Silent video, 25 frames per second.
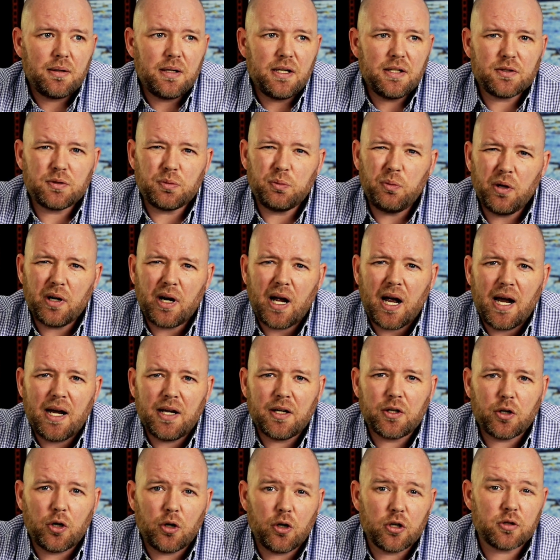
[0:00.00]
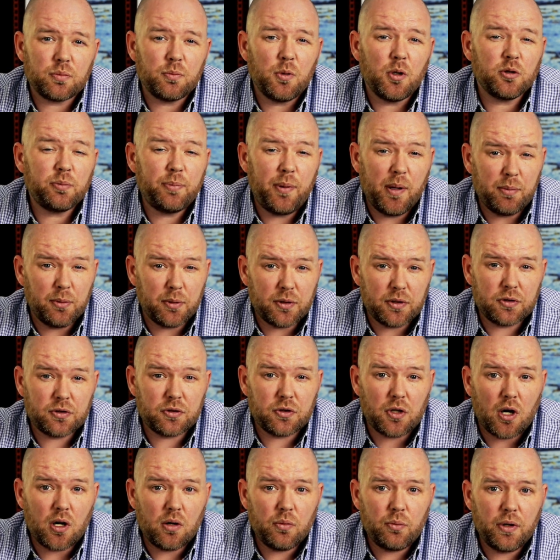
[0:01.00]
It's what I encourage most people to
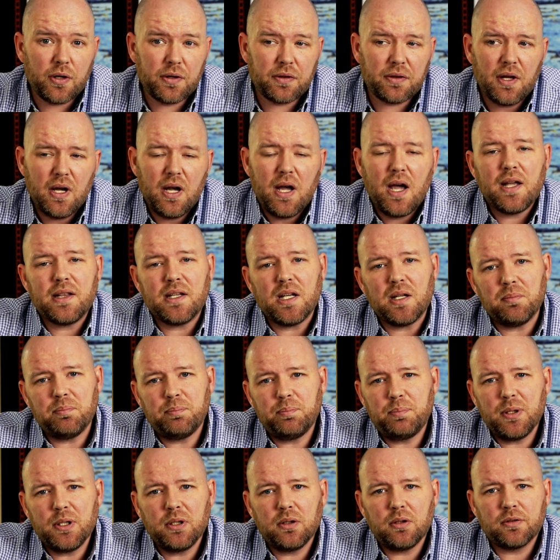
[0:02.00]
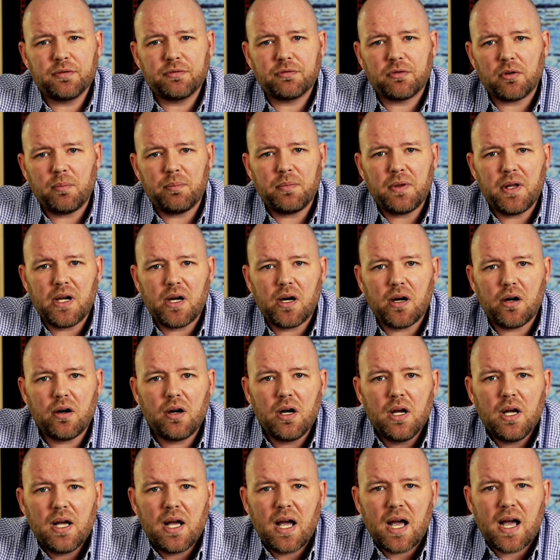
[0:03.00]
start with and then build from there